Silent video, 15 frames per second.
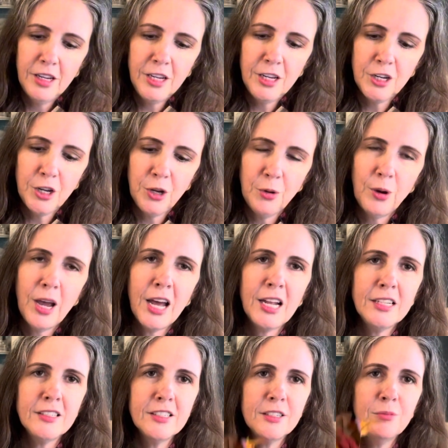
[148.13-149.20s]
you know,
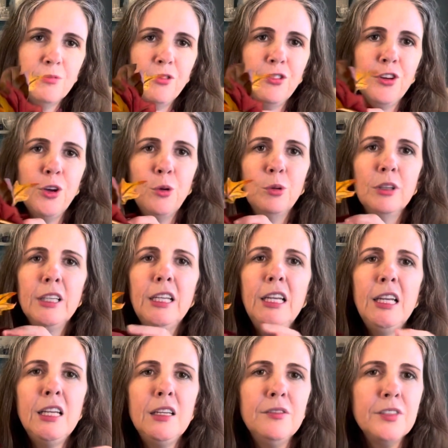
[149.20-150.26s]
add some faux
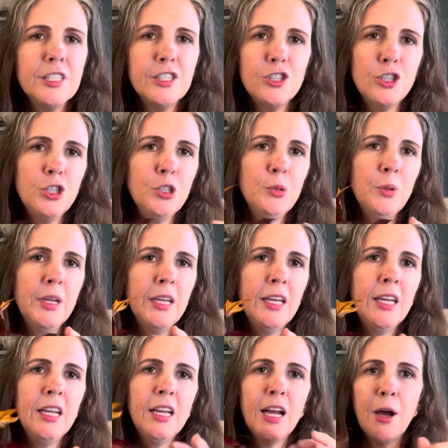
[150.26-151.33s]
leaves to
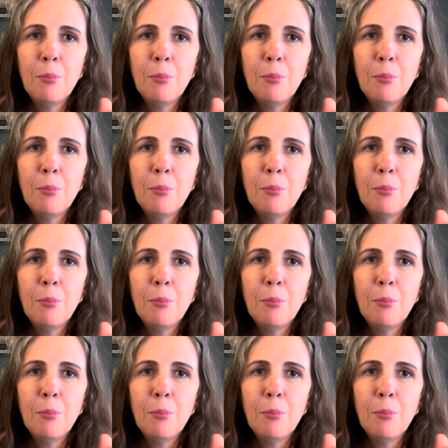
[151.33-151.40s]
it,